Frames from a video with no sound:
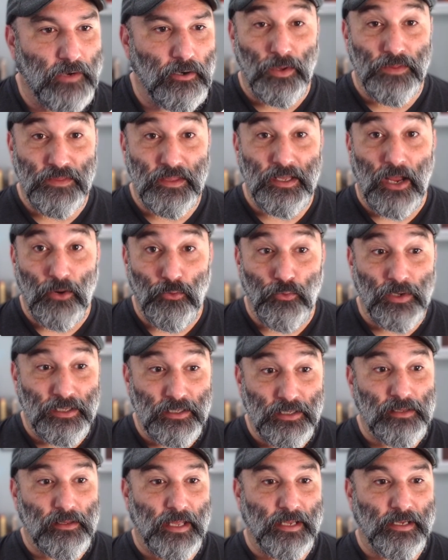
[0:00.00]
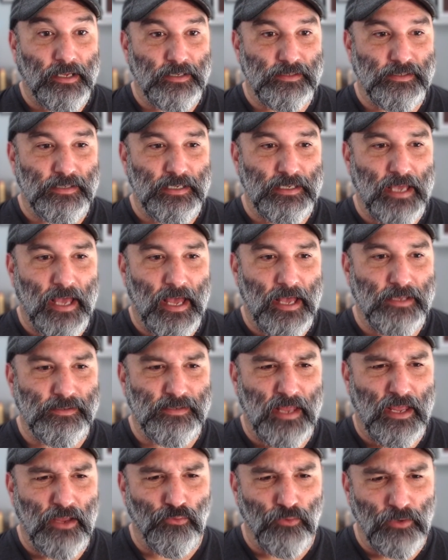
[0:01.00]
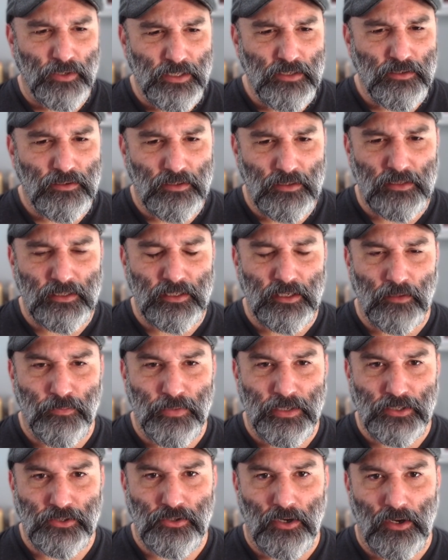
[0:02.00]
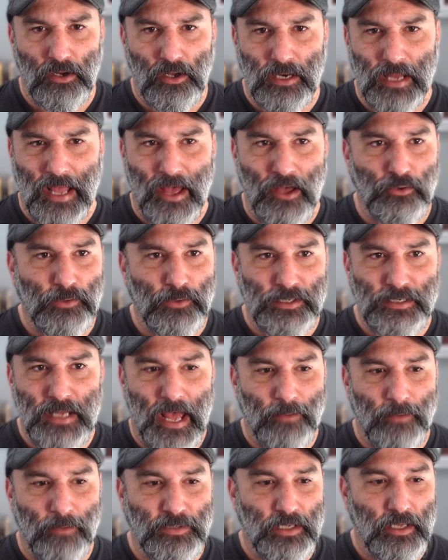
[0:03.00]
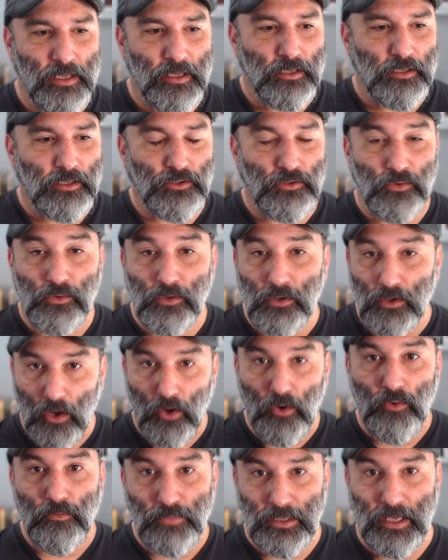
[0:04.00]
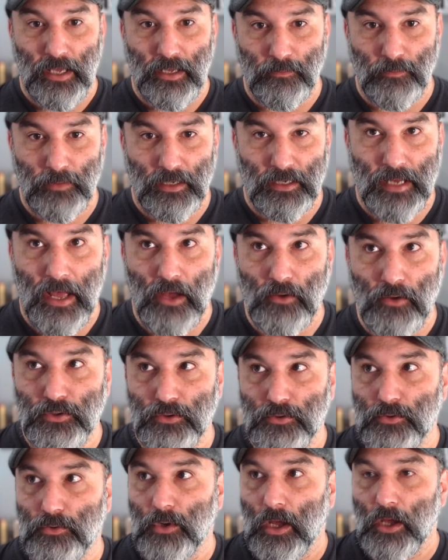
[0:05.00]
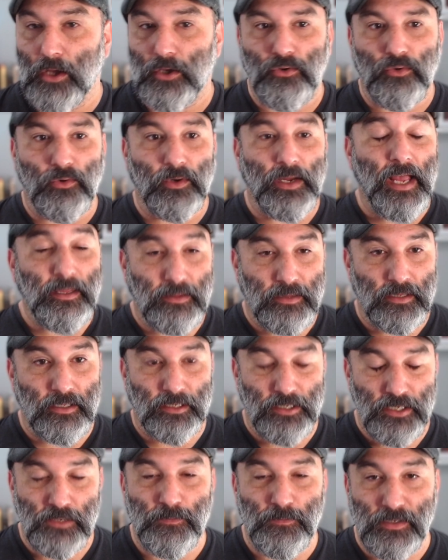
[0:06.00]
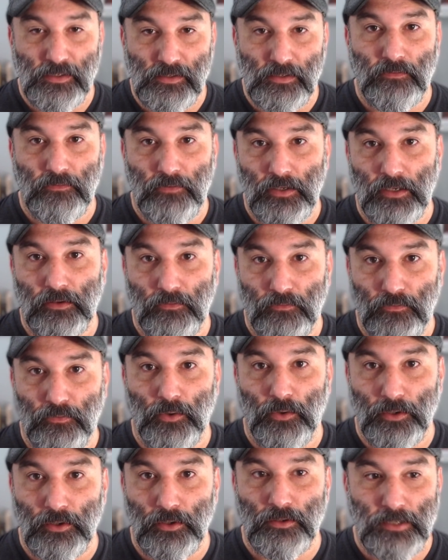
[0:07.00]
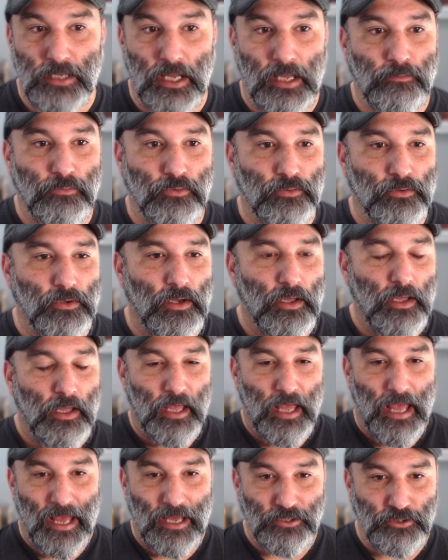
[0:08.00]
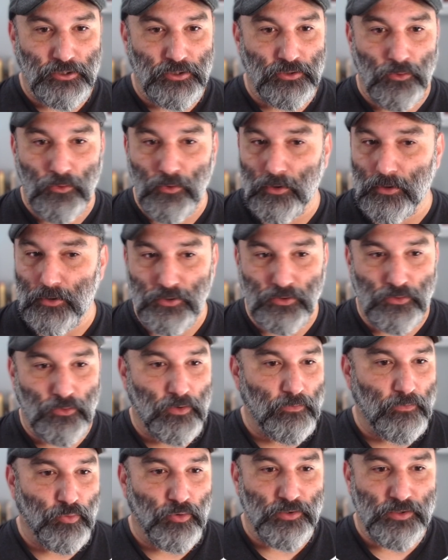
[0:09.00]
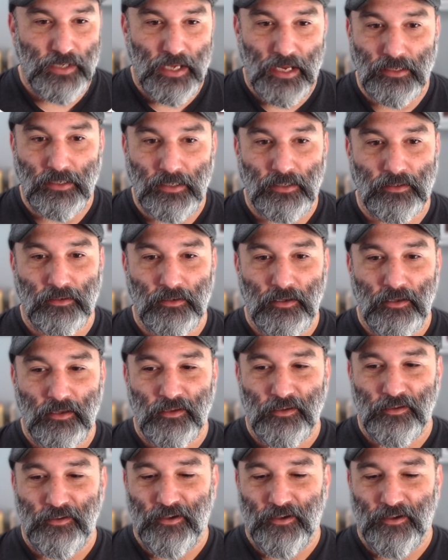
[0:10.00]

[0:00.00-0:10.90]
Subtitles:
But one thing I really like is he has a really good clear picture on how to adapt your home game and how to create things specific for your table as you're sort of presenting